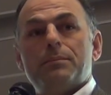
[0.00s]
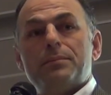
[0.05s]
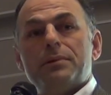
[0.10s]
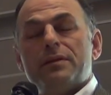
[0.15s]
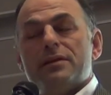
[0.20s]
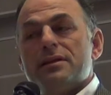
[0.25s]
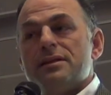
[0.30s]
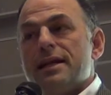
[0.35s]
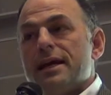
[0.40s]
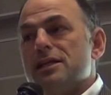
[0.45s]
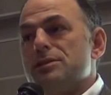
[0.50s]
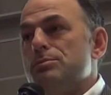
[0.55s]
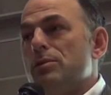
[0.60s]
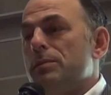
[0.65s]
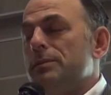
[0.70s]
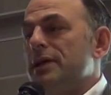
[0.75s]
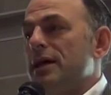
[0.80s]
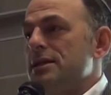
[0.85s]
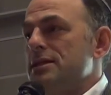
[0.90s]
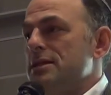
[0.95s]
But in the next
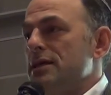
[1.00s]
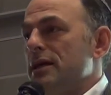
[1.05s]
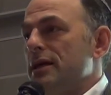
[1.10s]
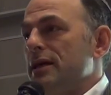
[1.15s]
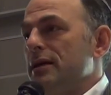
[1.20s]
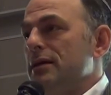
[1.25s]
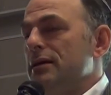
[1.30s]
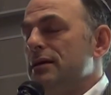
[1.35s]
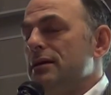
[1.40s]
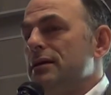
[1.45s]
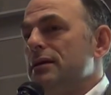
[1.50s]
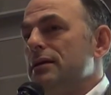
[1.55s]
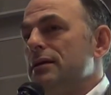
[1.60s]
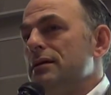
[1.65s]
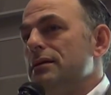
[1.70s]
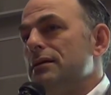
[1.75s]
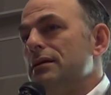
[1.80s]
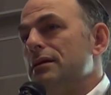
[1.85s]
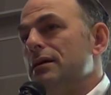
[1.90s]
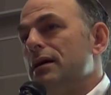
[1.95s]
moment I say,
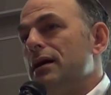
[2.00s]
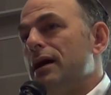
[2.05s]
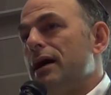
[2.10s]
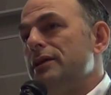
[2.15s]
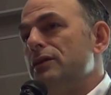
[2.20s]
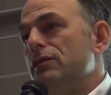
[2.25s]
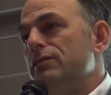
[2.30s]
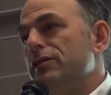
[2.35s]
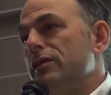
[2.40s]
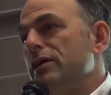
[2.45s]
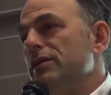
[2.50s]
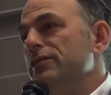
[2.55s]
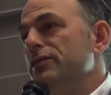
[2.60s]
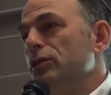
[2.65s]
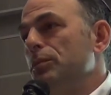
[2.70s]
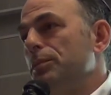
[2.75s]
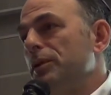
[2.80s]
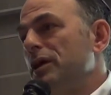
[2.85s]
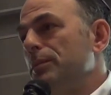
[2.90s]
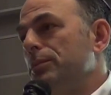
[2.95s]
I know very
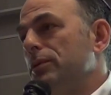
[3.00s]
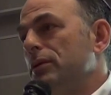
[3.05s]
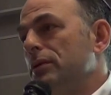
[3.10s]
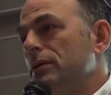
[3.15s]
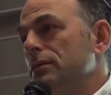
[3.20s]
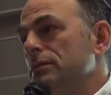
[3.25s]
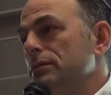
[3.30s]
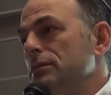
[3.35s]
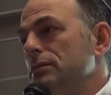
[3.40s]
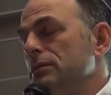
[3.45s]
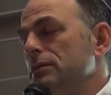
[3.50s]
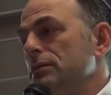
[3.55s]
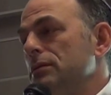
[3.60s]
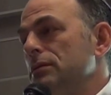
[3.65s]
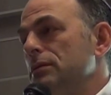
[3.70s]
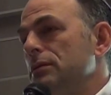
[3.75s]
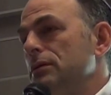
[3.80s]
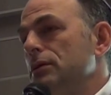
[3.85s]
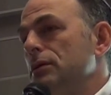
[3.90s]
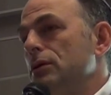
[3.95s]
few people
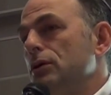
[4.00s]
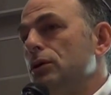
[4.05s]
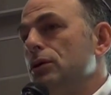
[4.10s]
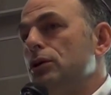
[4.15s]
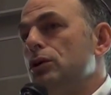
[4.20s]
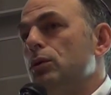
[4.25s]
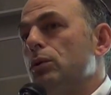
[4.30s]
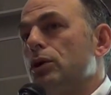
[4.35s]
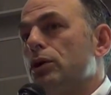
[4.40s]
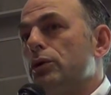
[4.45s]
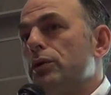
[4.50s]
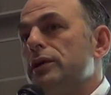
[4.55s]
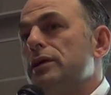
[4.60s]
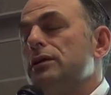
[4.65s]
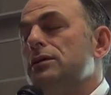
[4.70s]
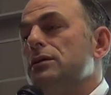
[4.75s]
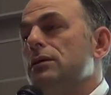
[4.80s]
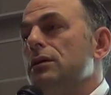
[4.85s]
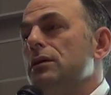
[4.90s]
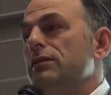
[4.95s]
who are
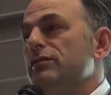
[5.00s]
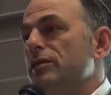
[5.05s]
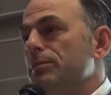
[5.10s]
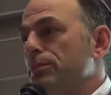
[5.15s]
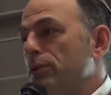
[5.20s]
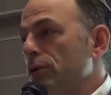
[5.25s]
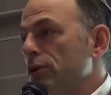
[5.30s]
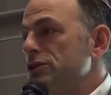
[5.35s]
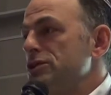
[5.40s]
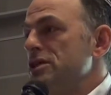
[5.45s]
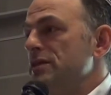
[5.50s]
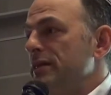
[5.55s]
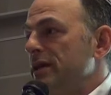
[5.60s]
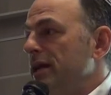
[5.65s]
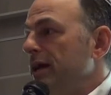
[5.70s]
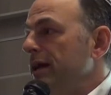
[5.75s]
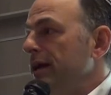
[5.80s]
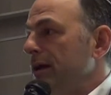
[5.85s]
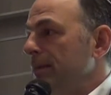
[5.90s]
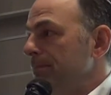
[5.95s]
critical of the person that
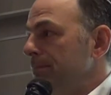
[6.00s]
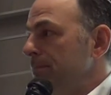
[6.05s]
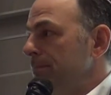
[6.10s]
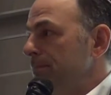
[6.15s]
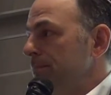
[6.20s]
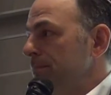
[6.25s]
I am.